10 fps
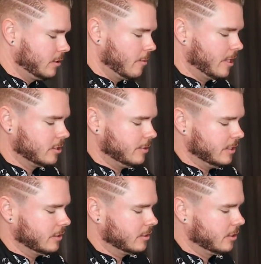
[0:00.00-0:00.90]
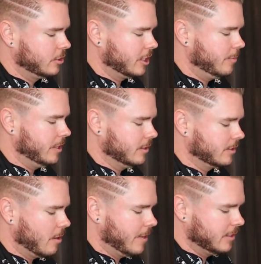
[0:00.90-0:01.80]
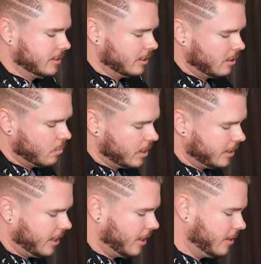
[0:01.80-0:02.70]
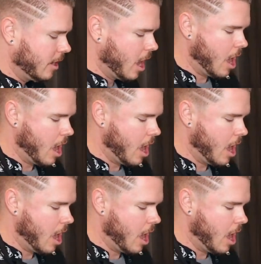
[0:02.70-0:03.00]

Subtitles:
Garbanzo beans, chickpeas, amazing. 1 can.